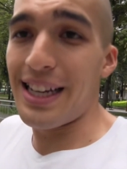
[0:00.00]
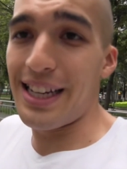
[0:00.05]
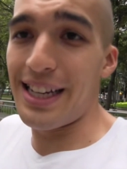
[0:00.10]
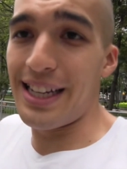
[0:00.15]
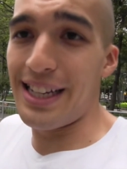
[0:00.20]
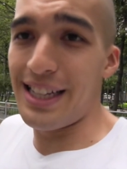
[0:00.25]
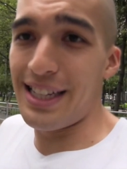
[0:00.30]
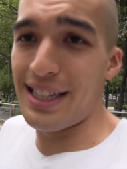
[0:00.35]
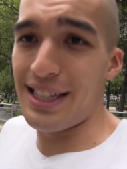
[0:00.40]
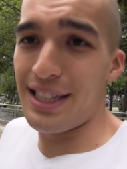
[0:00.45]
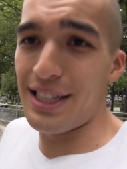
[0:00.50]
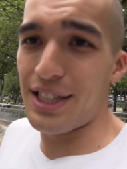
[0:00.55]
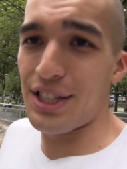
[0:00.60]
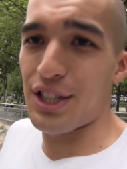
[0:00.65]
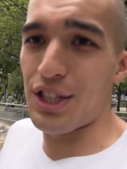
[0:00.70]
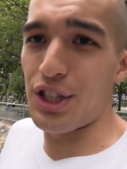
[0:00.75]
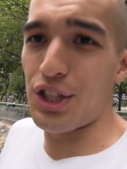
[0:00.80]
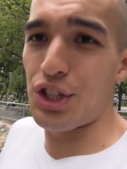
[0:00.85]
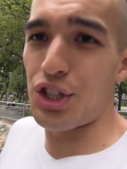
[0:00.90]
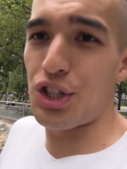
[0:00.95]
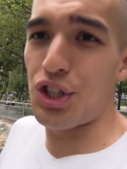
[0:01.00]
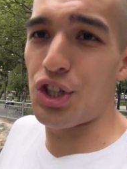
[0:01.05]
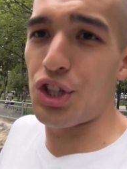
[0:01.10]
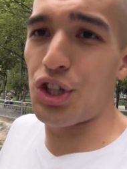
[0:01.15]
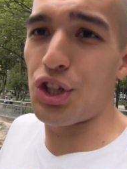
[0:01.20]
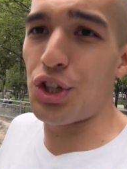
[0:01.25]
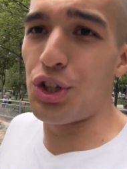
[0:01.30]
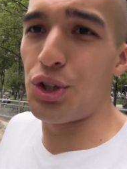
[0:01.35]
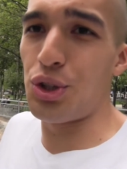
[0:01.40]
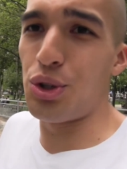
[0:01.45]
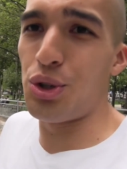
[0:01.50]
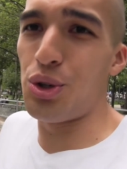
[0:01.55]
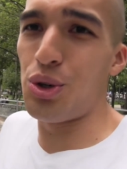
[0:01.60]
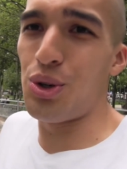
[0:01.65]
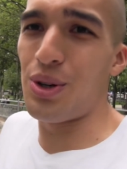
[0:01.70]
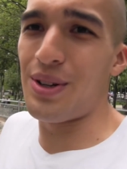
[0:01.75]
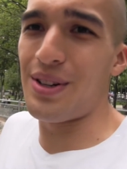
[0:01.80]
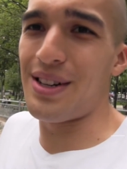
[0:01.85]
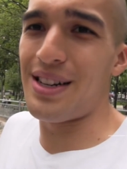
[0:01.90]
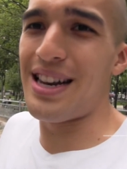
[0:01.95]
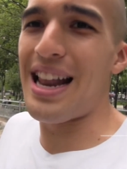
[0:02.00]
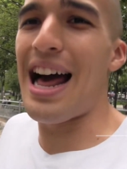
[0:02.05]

is to